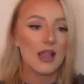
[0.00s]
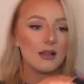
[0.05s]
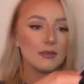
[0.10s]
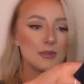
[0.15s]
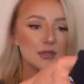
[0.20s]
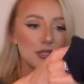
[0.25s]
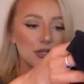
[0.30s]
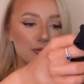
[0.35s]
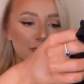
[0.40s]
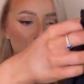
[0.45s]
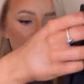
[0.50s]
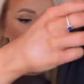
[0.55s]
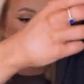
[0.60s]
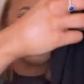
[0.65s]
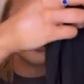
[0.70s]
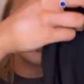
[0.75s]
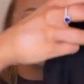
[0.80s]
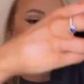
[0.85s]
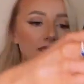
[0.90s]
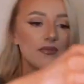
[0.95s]
super
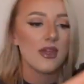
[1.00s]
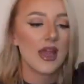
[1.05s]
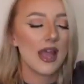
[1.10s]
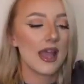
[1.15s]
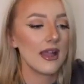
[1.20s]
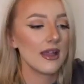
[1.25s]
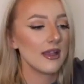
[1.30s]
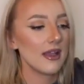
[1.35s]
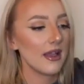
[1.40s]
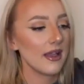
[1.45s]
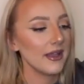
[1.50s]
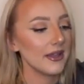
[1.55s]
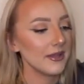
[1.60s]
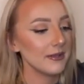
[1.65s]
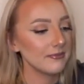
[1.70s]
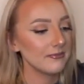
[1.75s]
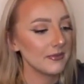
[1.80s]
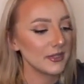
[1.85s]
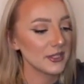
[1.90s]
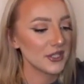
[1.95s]
impressed with that.
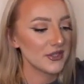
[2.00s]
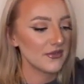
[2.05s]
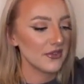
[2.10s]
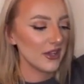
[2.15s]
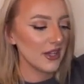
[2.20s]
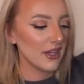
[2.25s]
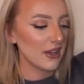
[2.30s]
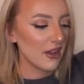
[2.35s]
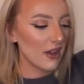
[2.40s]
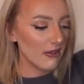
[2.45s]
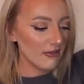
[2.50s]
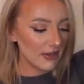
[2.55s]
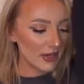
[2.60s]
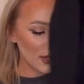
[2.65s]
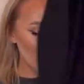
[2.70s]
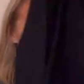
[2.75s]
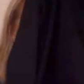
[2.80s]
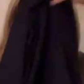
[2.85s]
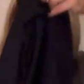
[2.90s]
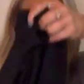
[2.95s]
I just feel like you can't really
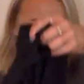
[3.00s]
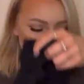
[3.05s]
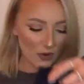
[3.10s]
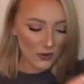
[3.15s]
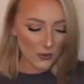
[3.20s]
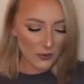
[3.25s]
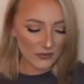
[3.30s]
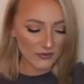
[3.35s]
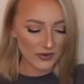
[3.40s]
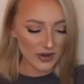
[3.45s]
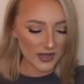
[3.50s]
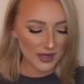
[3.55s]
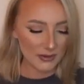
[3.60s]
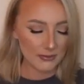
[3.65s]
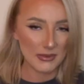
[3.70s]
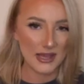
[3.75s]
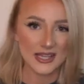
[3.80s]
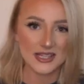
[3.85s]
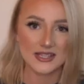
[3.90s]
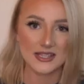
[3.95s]
go wrong with like a
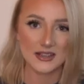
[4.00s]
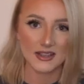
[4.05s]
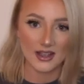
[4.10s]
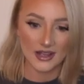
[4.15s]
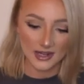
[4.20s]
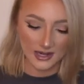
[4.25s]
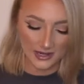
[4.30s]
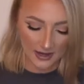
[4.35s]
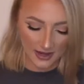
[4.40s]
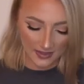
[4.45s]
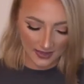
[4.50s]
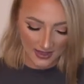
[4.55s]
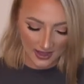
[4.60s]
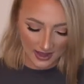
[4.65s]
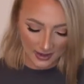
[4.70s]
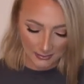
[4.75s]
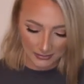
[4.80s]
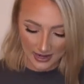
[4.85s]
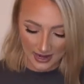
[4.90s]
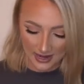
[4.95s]
basic color like
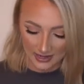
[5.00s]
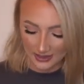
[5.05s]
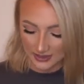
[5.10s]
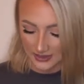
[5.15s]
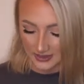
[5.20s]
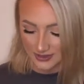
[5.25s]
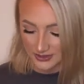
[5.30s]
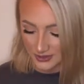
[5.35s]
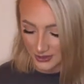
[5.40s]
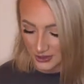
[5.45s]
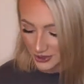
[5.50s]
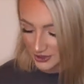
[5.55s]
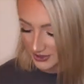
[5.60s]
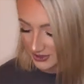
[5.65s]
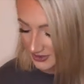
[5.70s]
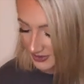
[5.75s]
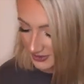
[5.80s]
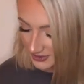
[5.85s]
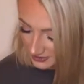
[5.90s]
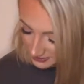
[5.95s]
that. Black is
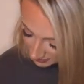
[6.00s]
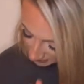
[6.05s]
just